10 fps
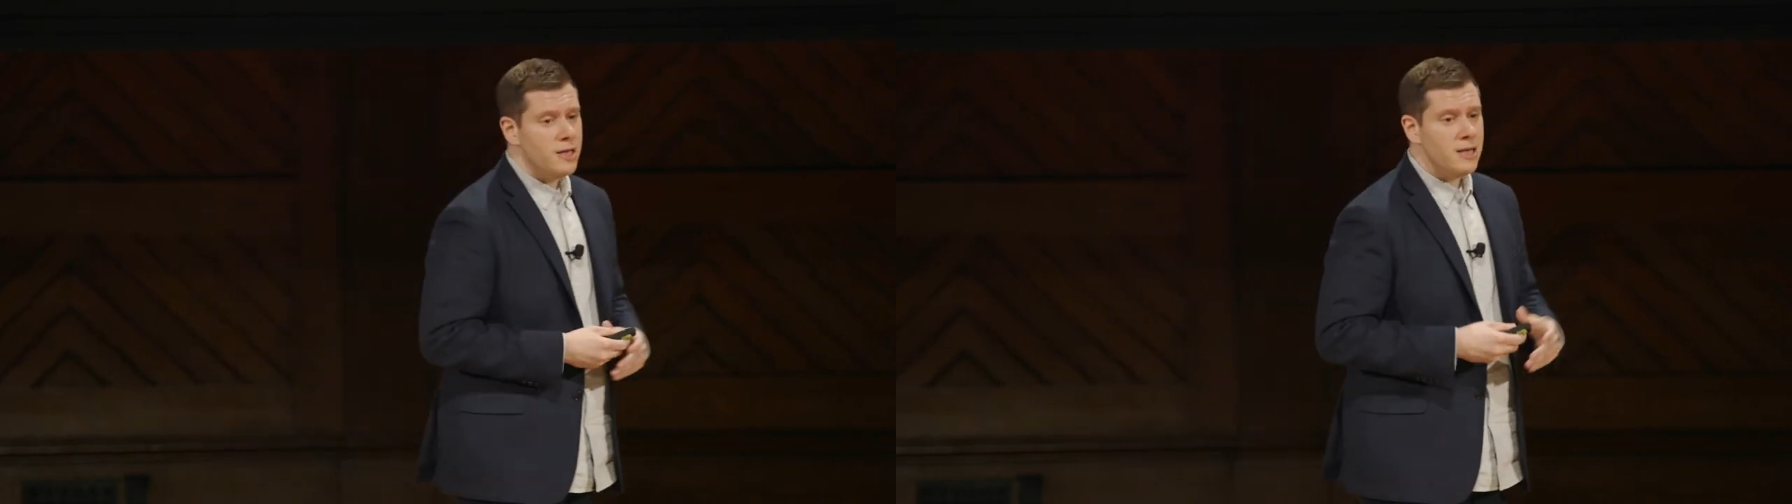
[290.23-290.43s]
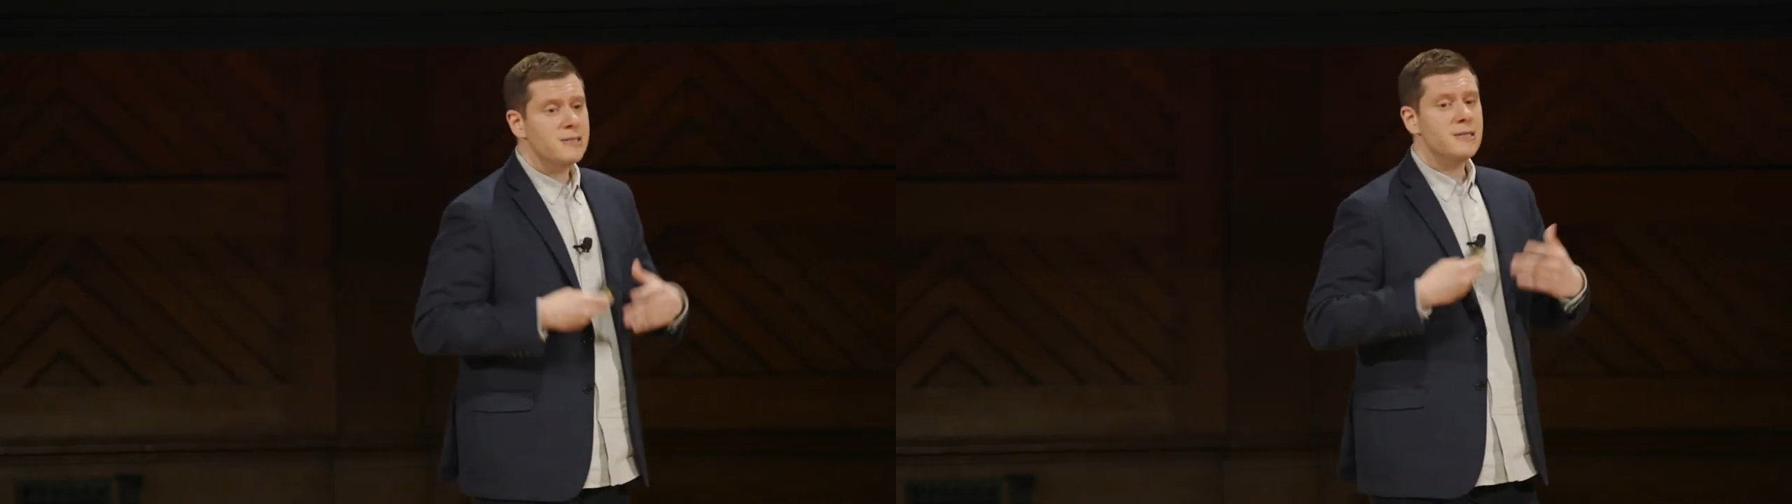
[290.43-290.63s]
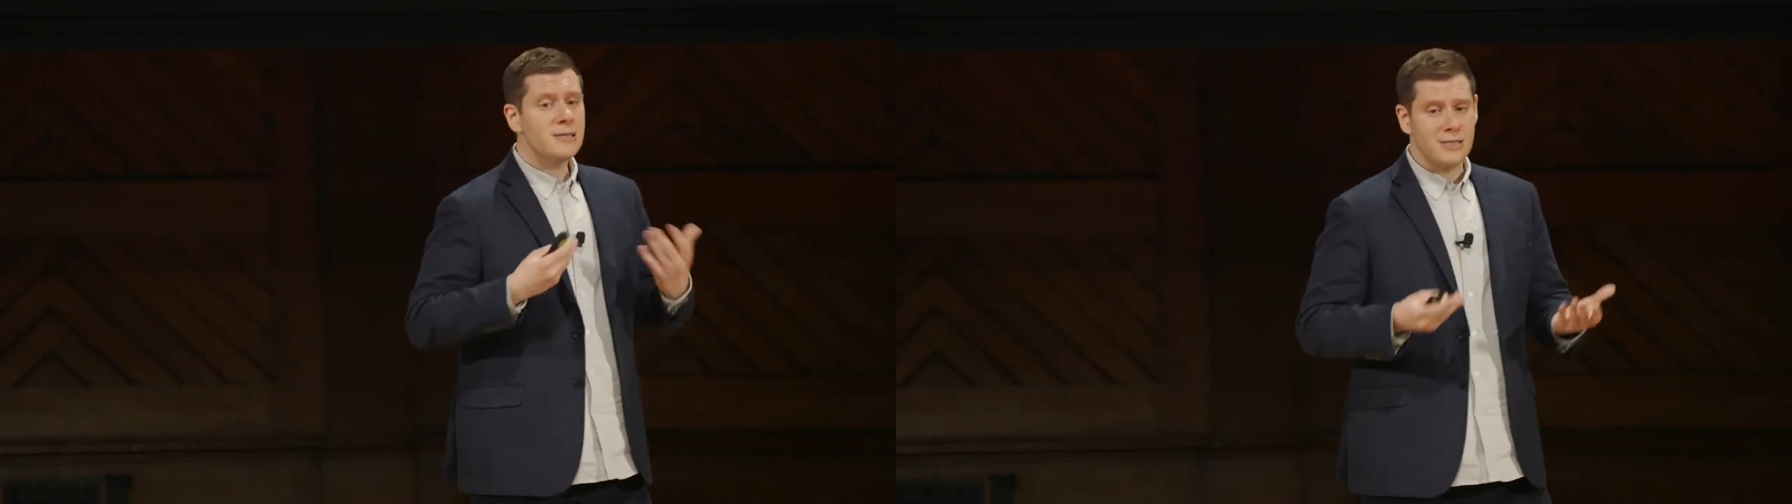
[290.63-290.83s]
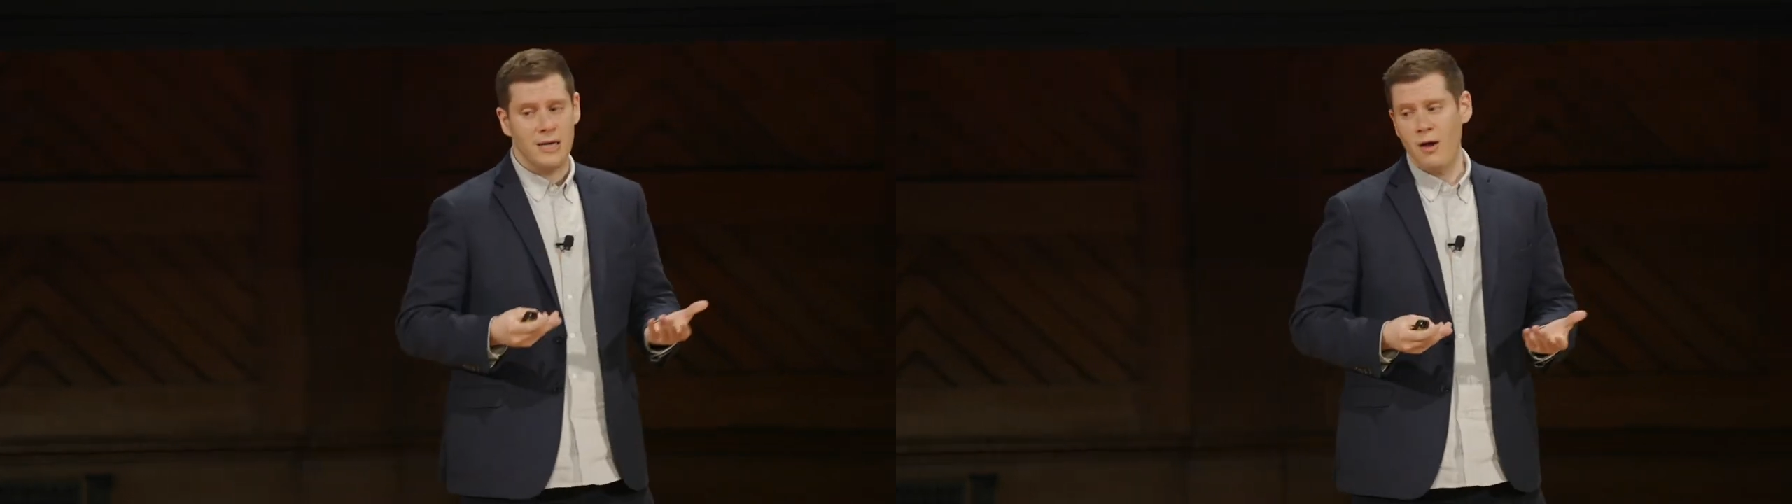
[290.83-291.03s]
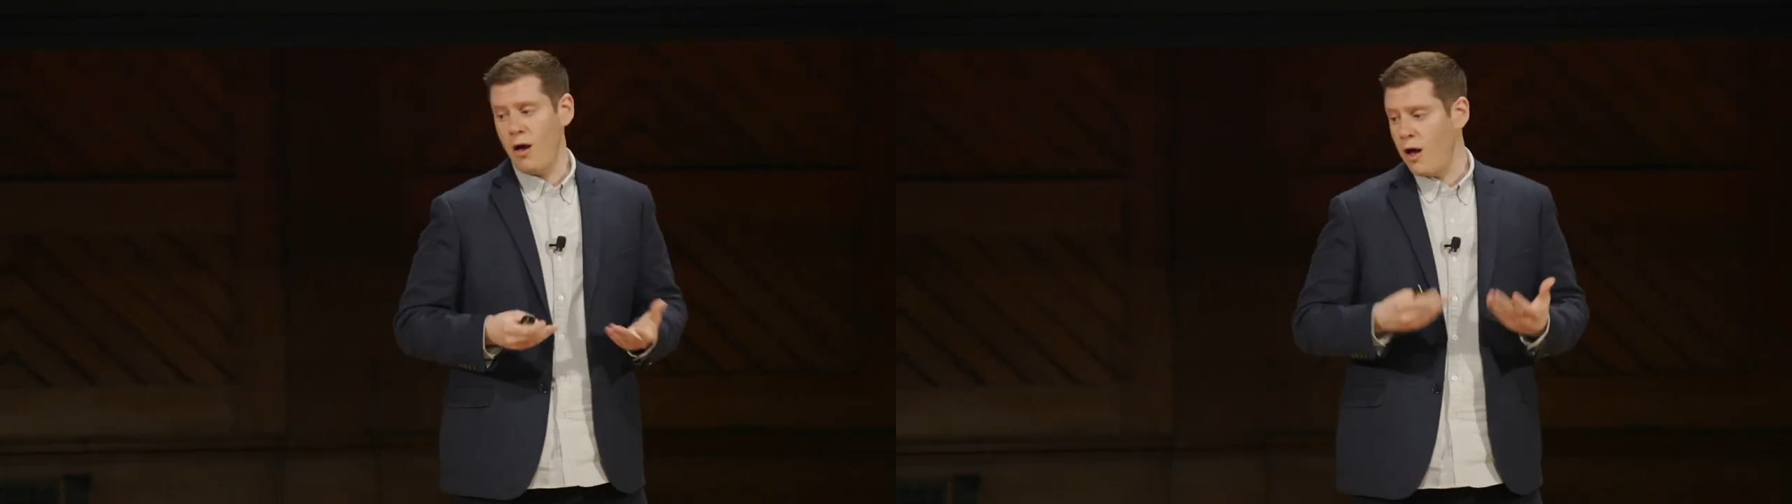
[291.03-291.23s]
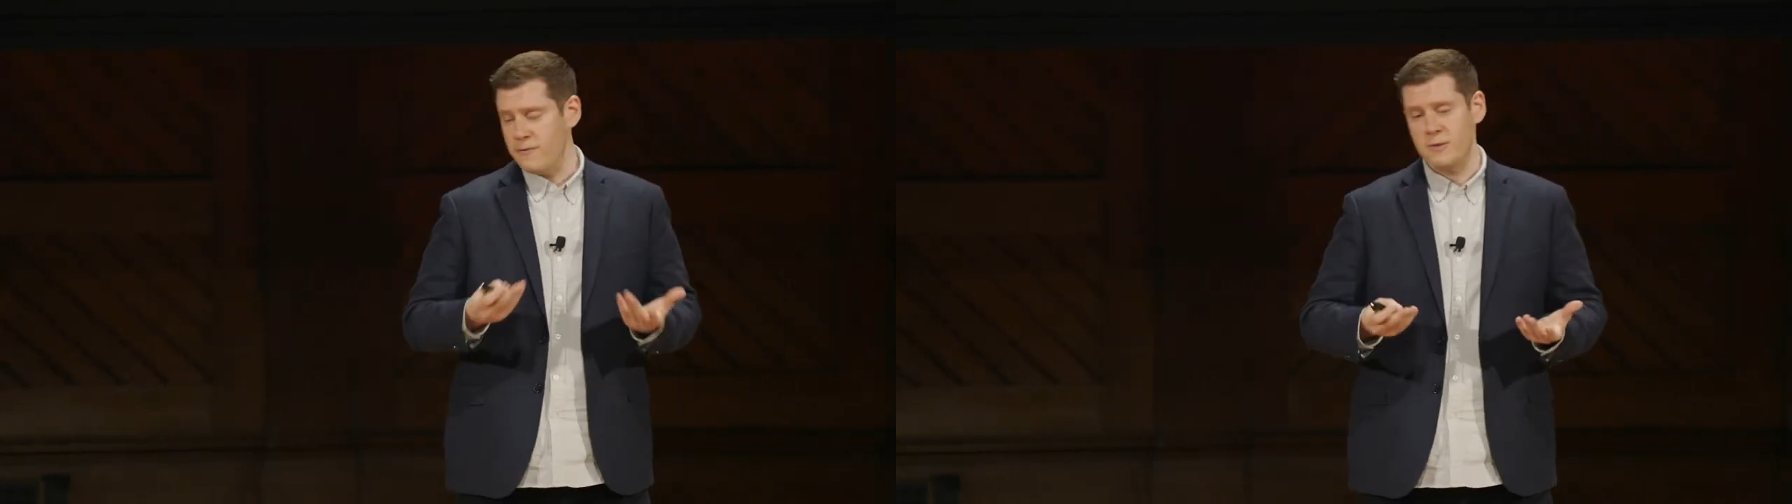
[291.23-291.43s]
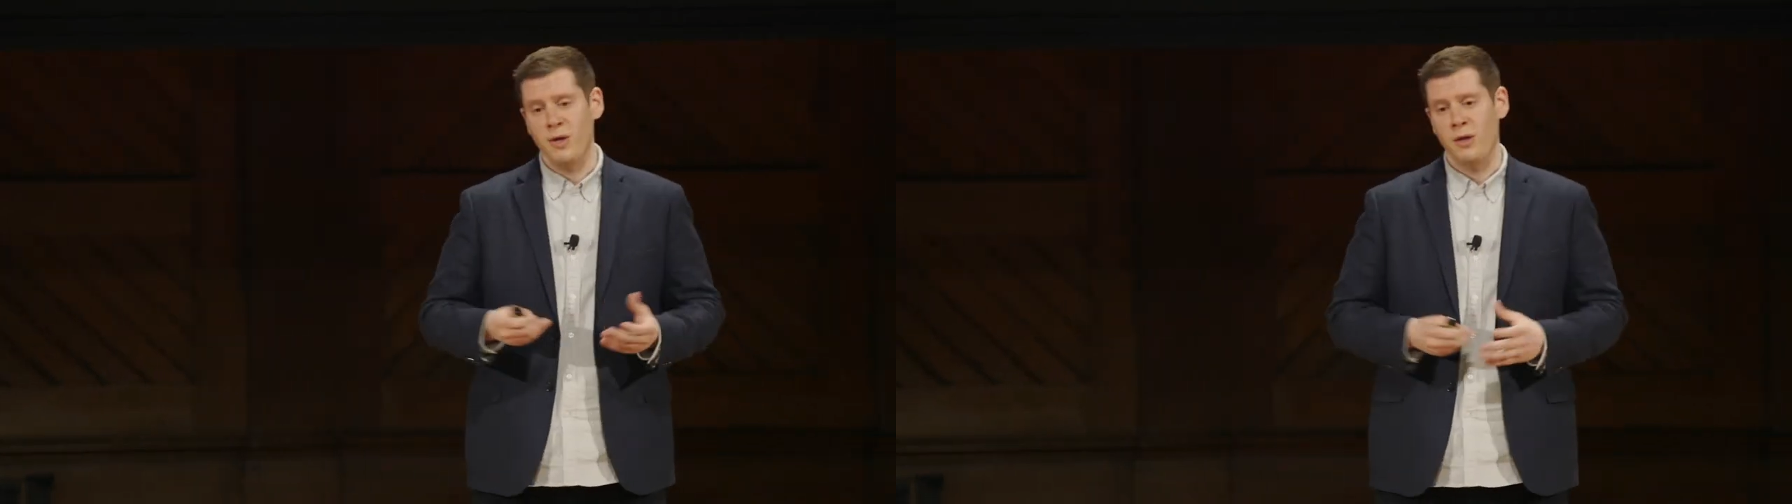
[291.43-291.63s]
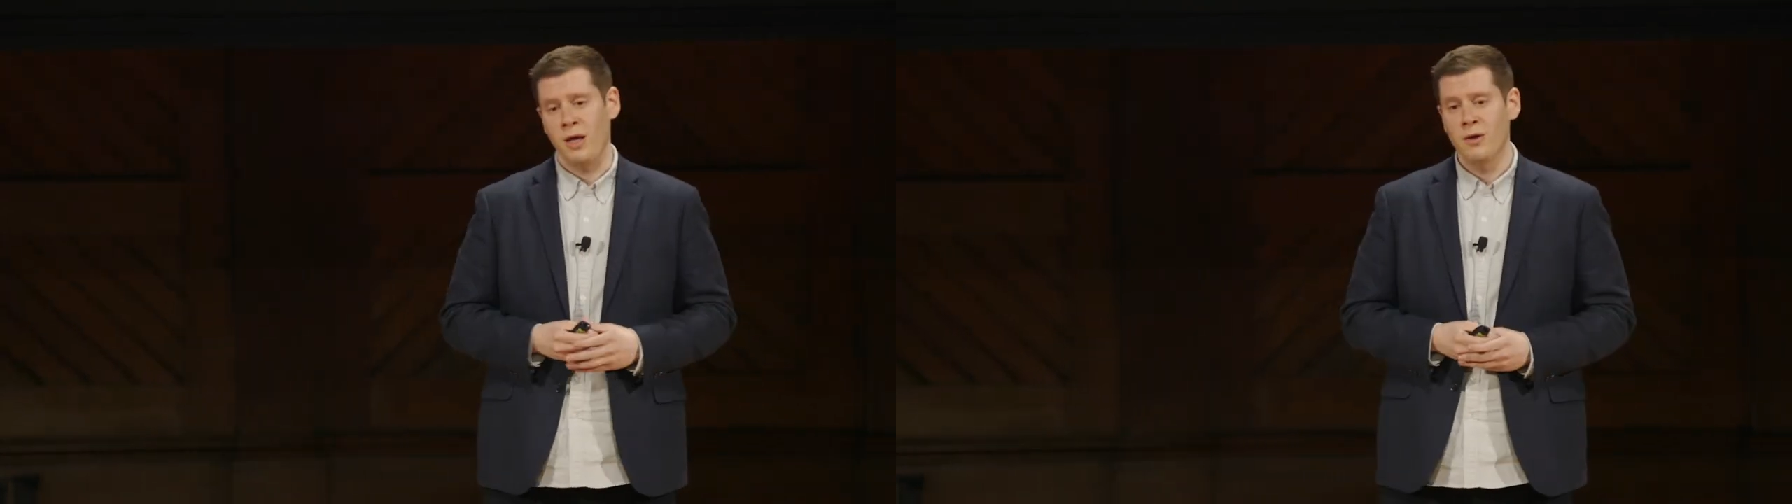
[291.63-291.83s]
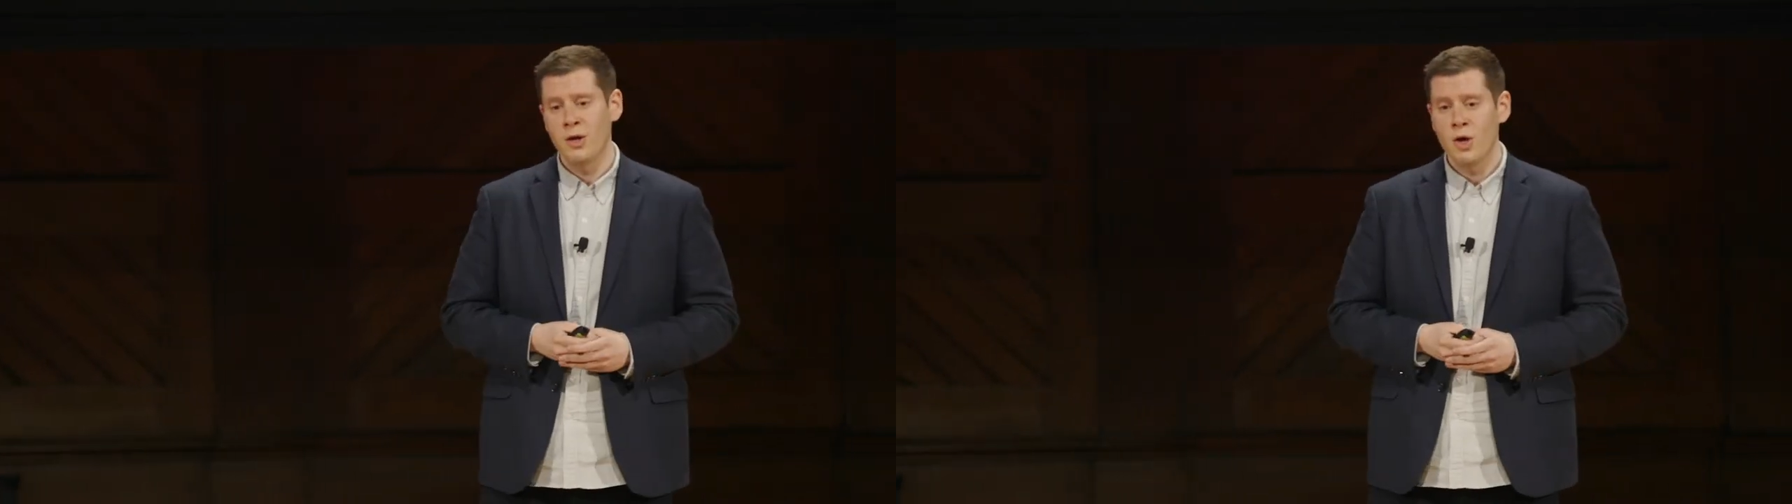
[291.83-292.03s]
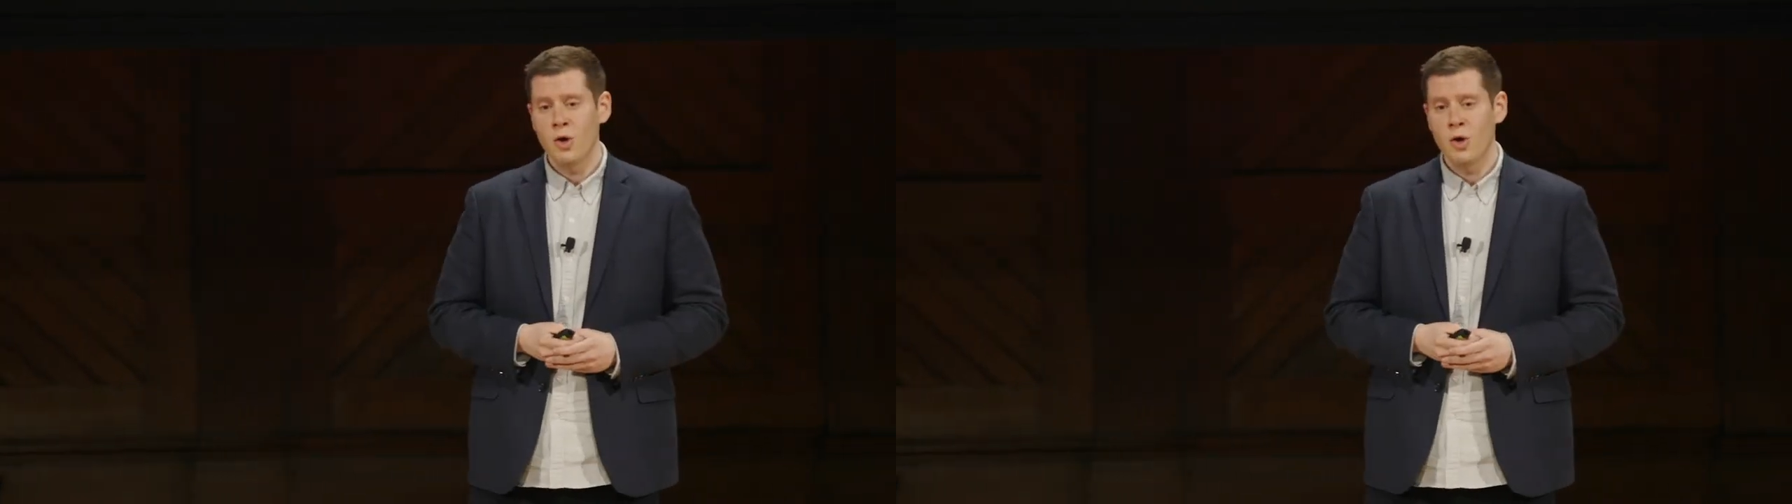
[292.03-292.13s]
in an existing office building.